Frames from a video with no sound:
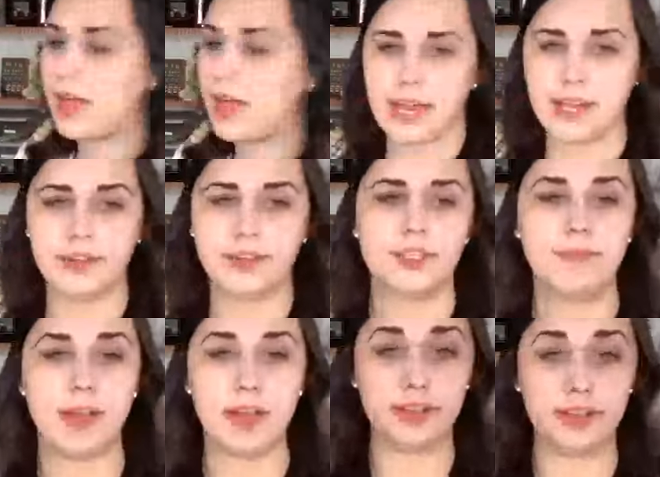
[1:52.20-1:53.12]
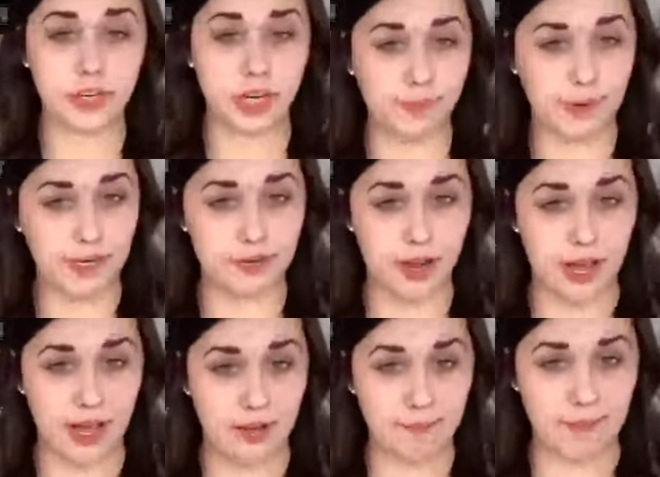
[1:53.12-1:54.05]
used my Sharpie to draw
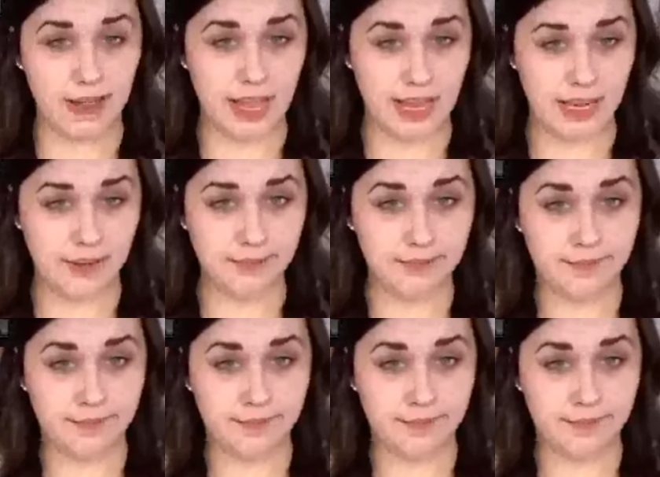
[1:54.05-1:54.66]
out my line.